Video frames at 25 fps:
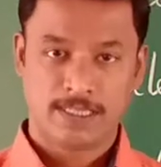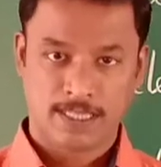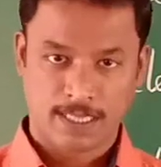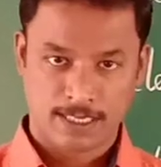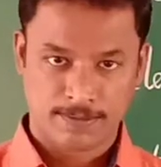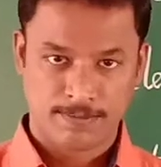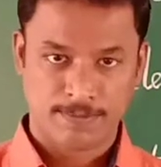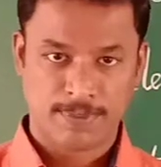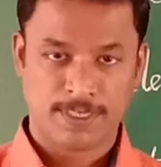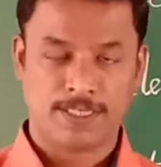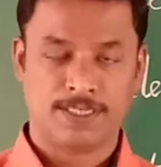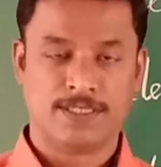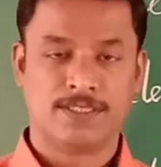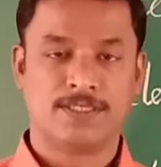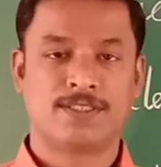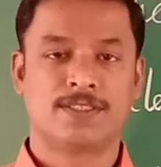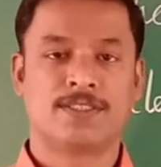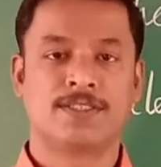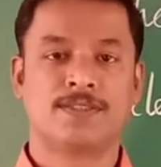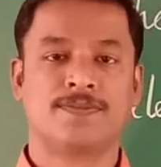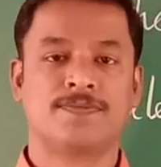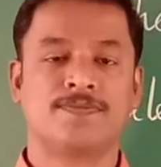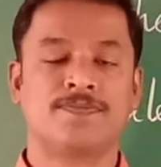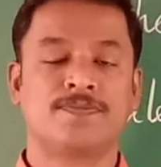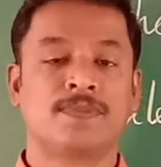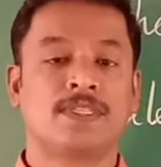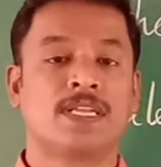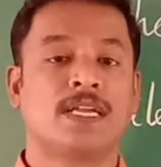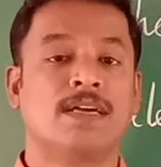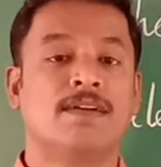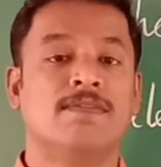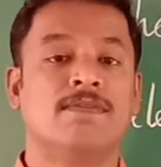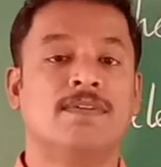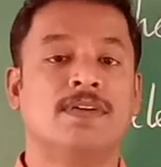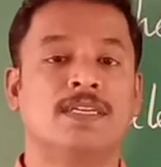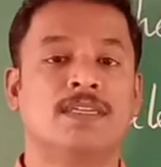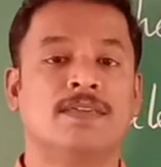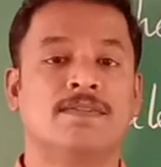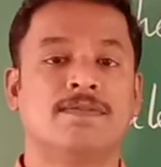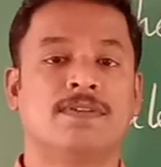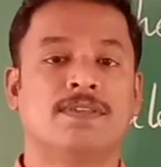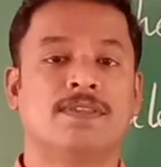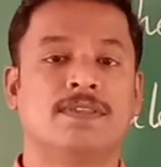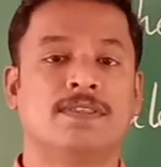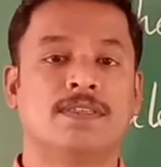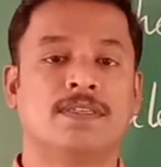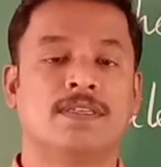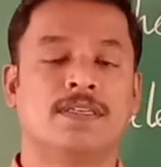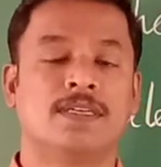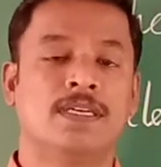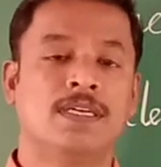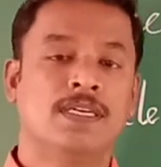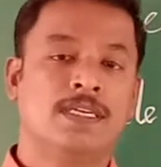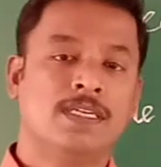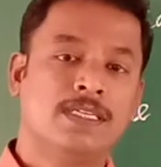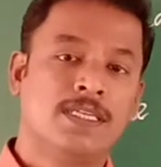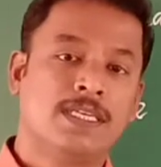That means, whenever